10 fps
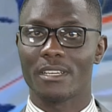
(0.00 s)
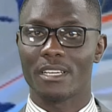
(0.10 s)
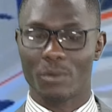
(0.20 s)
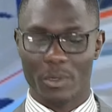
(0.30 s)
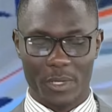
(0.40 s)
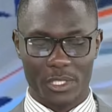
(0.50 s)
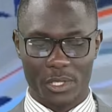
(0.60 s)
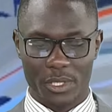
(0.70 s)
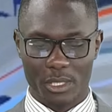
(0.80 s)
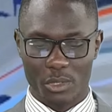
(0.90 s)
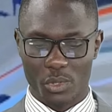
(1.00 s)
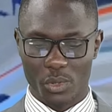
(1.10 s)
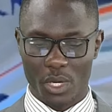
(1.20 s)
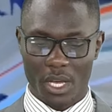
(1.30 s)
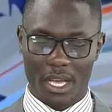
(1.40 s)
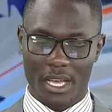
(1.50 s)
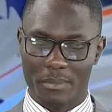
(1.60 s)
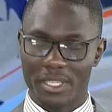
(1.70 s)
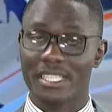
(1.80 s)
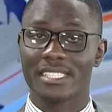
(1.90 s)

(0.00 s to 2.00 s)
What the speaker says: we were talking to Mr.